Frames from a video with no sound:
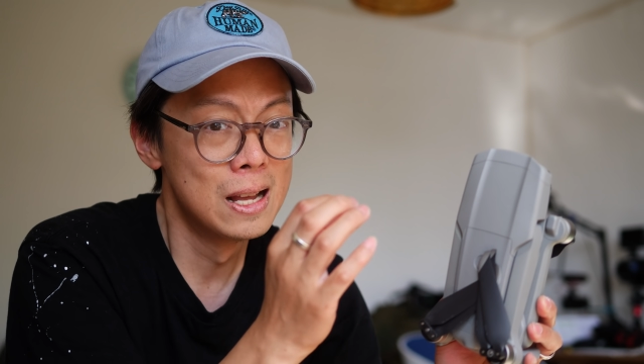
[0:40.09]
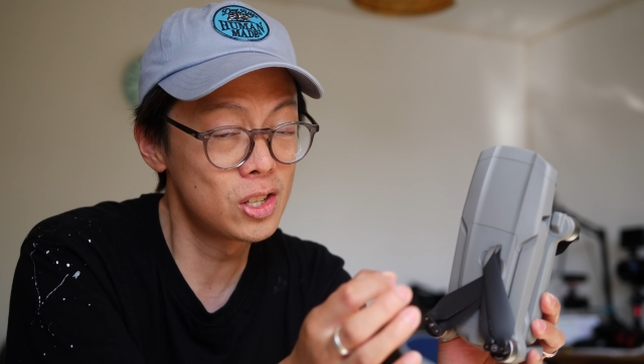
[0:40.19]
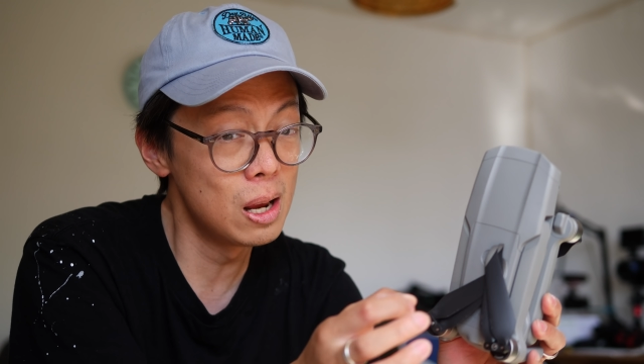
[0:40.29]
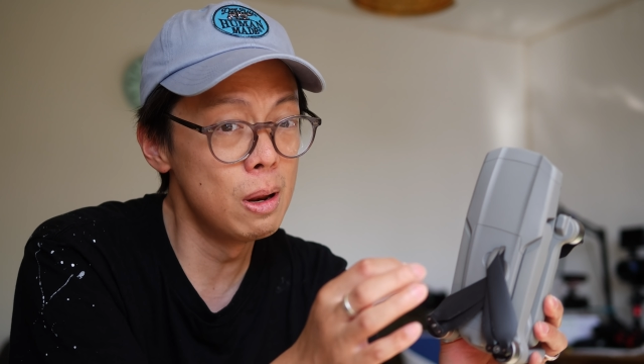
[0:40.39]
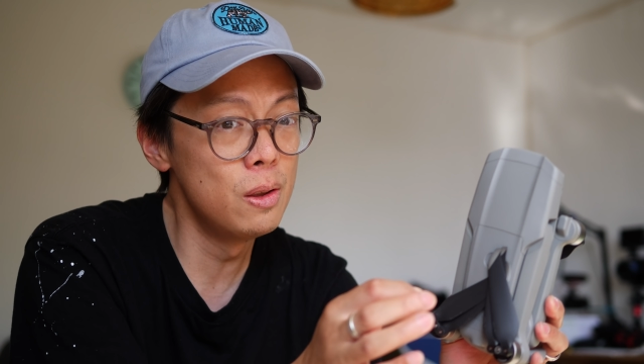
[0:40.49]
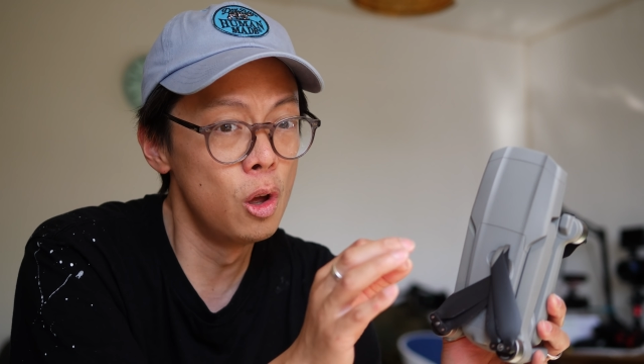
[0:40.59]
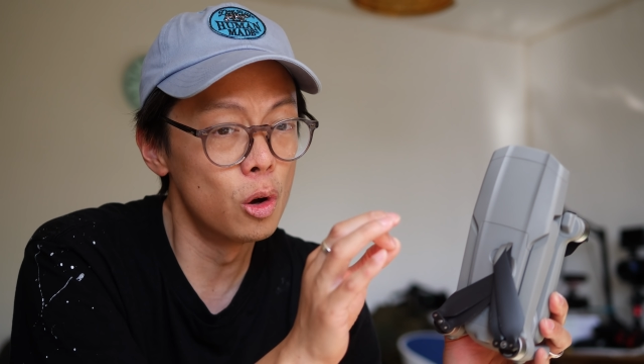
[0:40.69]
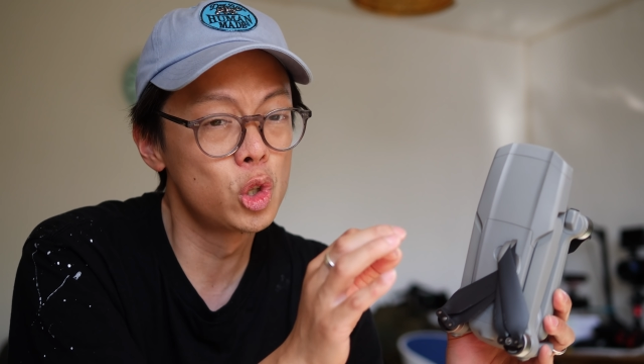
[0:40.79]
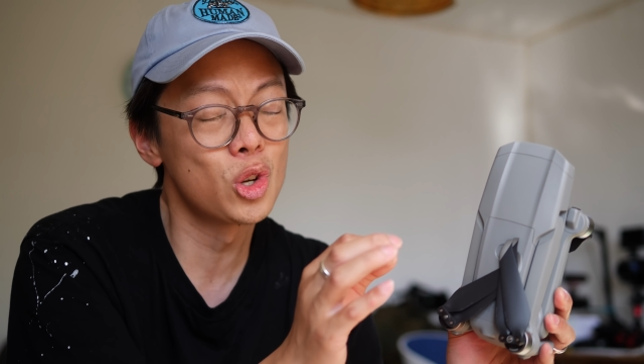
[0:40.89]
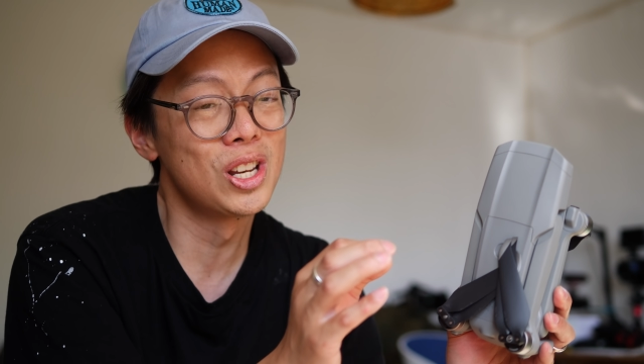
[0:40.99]
similar
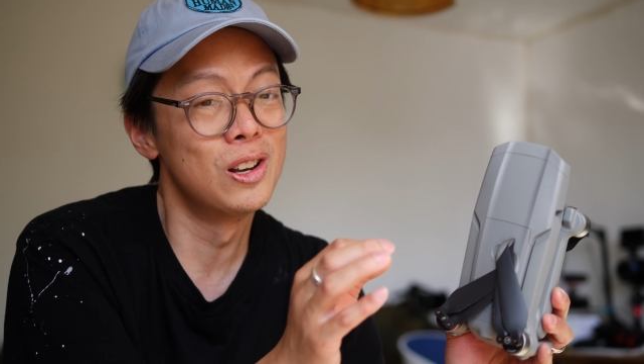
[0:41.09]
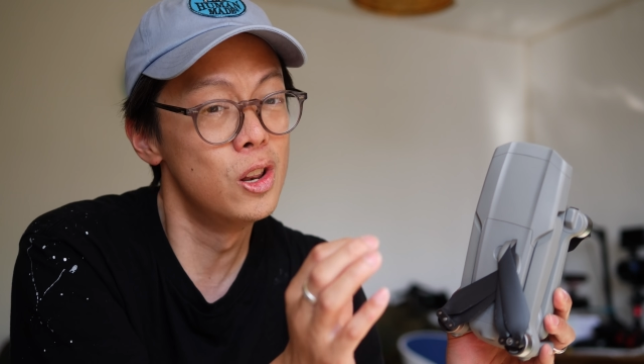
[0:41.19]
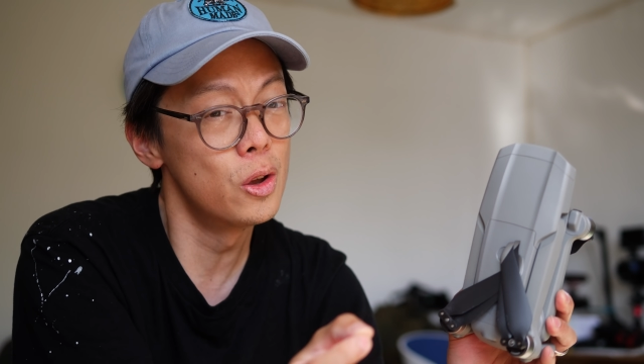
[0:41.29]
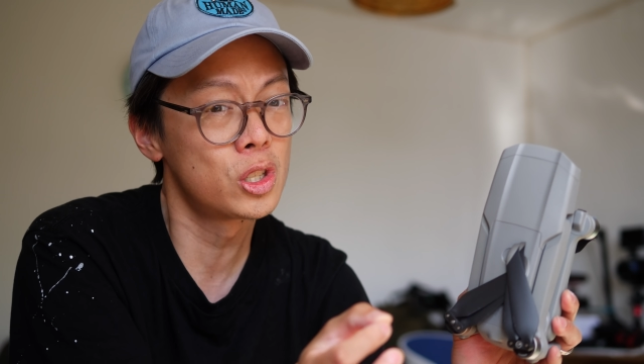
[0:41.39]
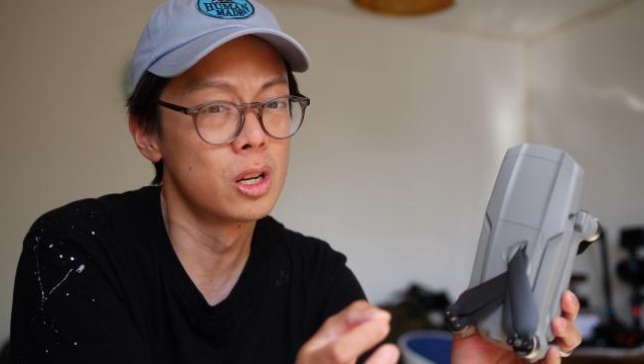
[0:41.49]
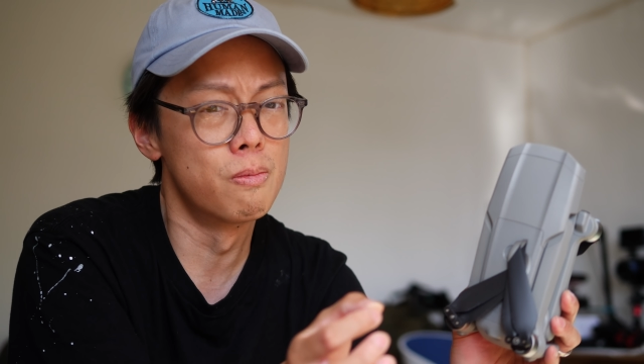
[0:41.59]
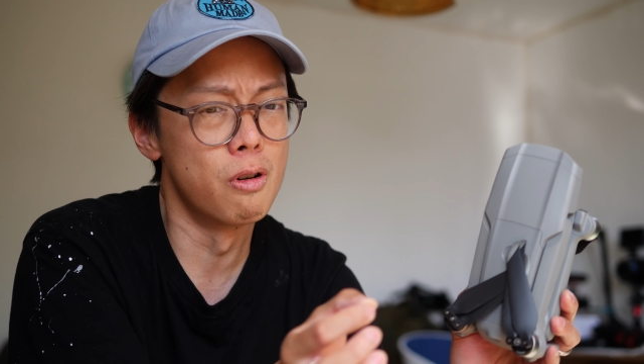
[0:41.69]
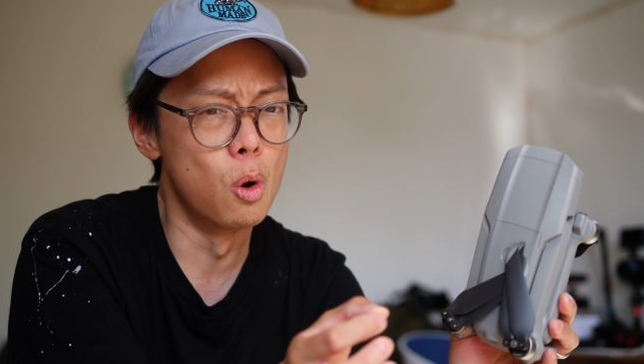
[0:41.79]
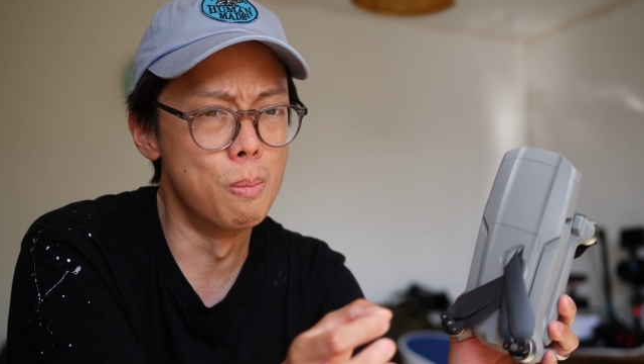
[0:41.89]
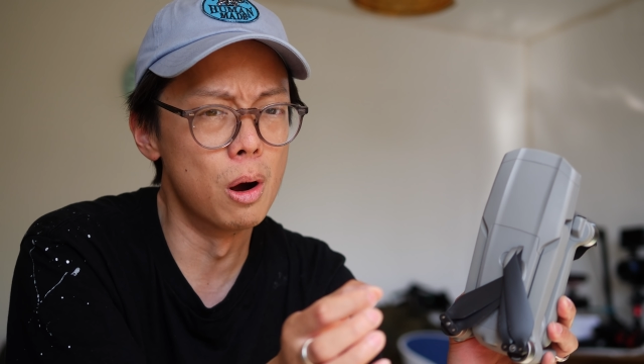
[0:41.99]
not just in looks to the
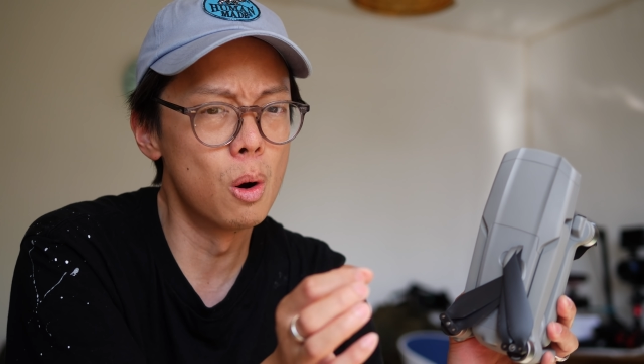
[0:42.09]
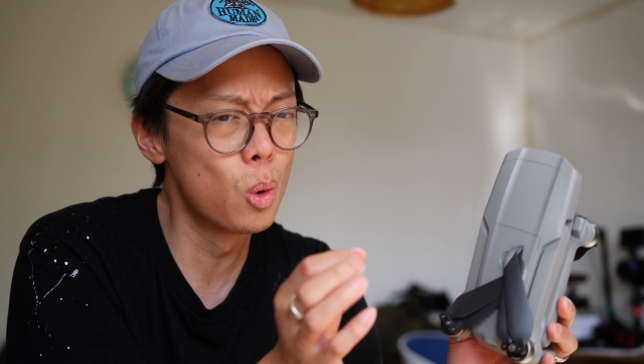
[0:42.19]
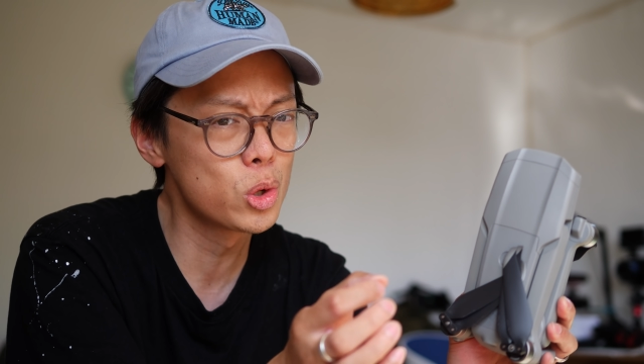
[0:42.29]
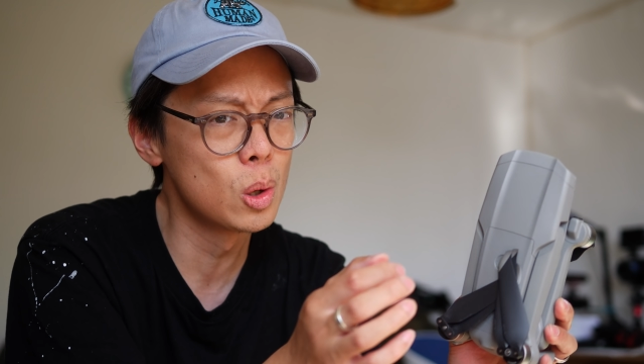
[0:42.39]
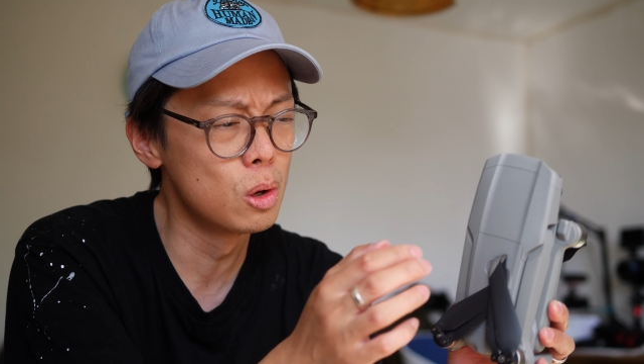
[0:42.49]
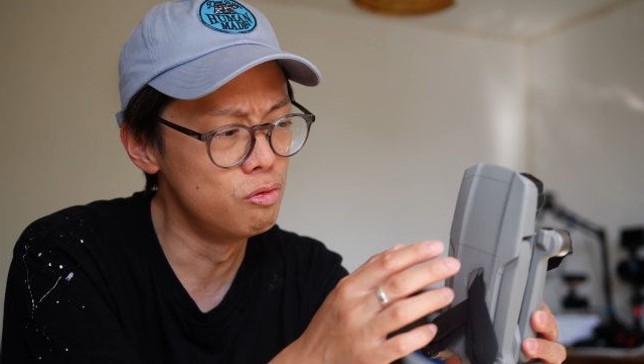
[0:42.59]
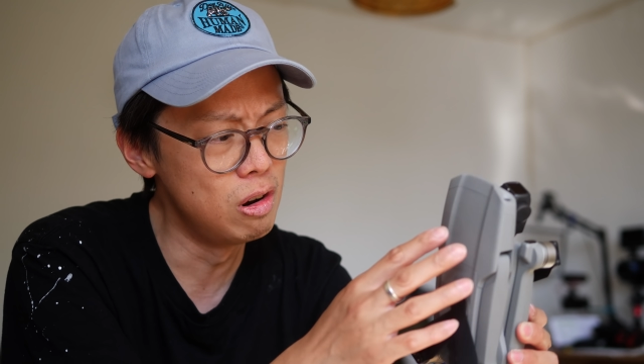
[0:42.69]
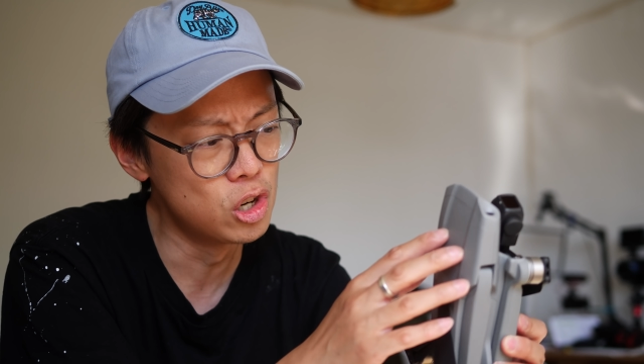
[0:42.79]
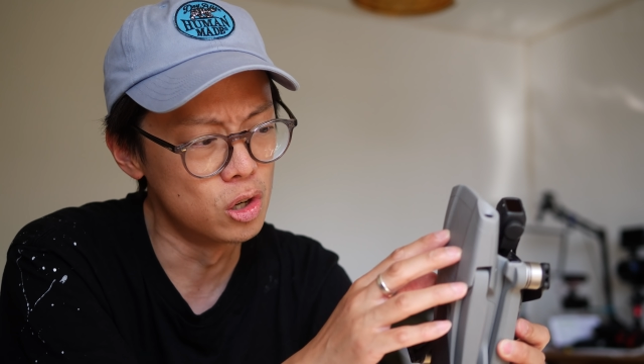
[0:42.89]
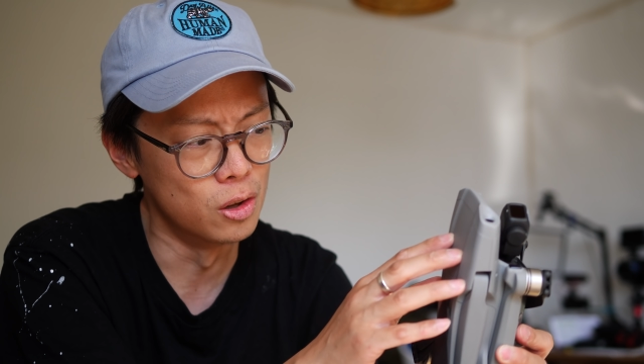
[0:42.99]
Pro but also the
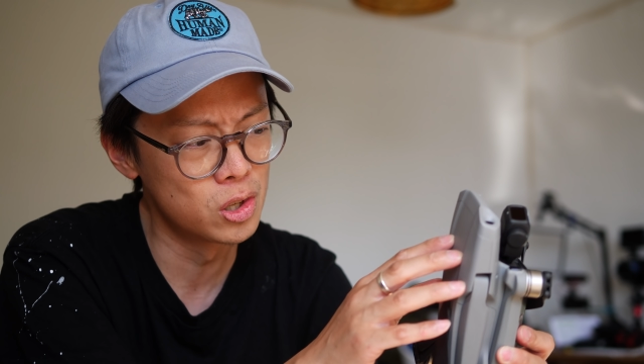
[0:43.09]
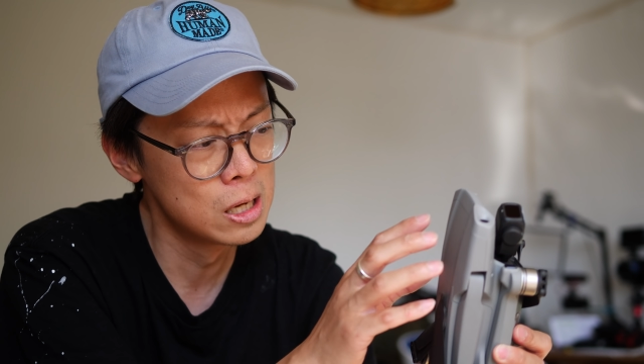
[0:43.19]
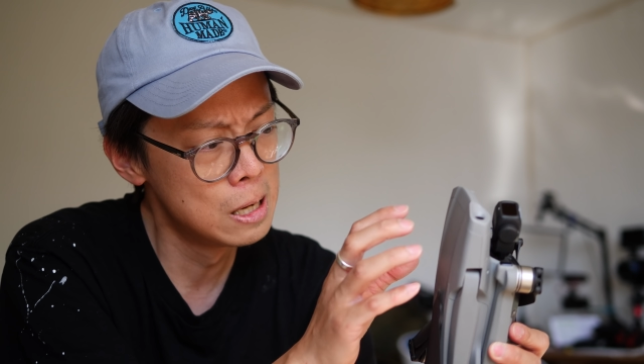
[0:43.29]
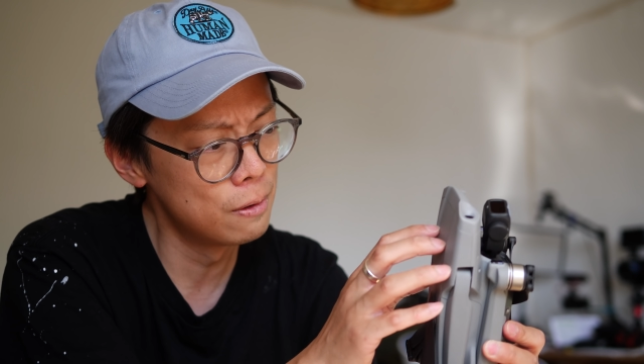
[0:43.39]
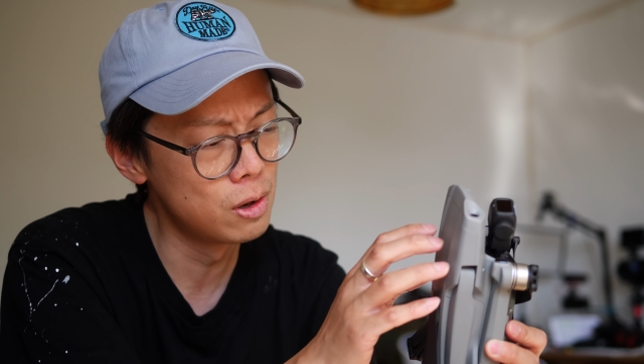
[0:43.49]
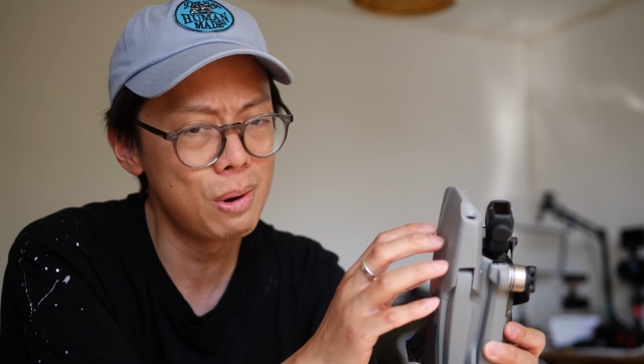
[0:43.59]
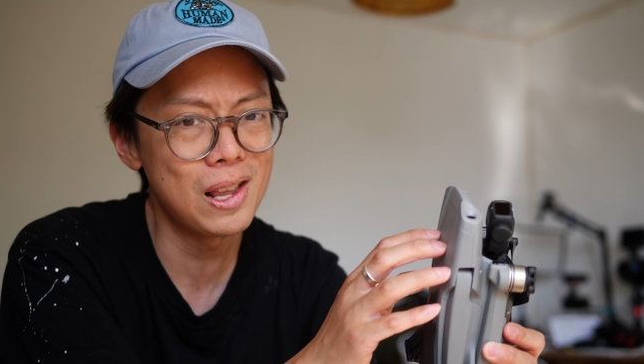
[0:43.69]
rigidness of the